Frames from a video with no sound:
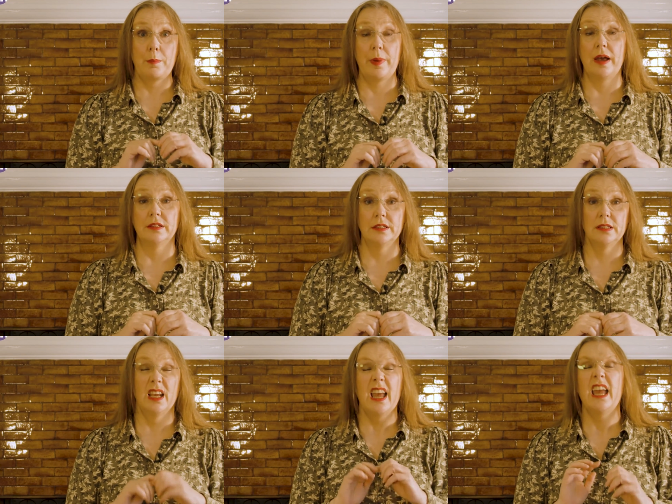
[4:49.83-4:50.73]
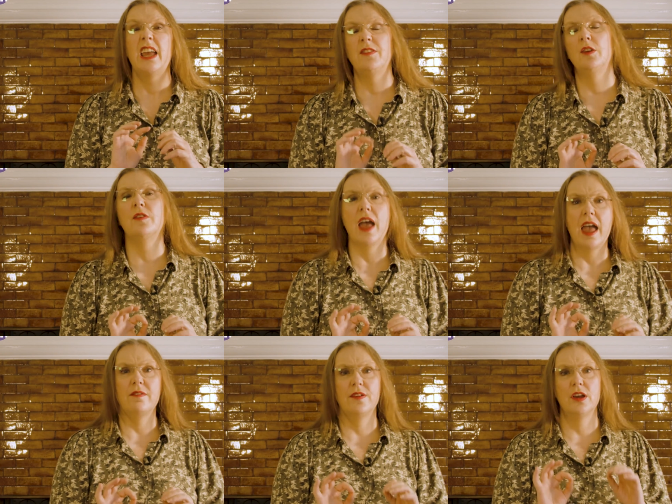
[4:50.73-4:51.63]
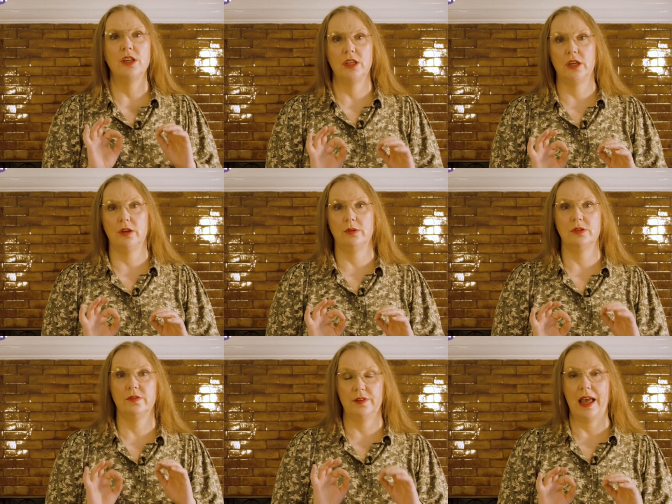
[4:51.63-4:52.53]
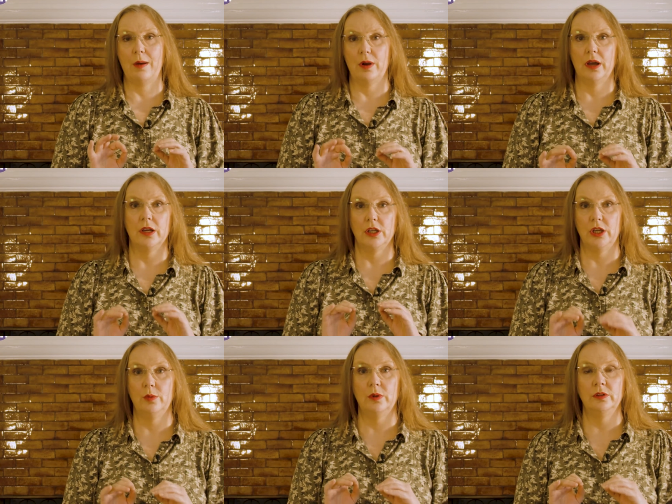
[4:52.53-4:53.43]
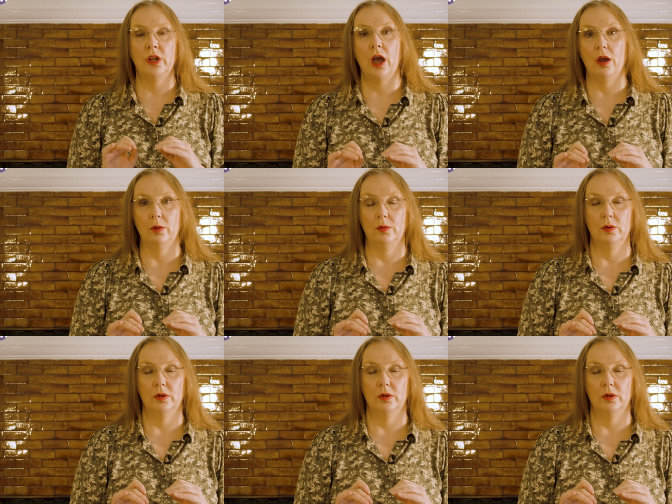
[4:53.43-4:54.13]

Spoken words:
But if you've ever used flour, you will know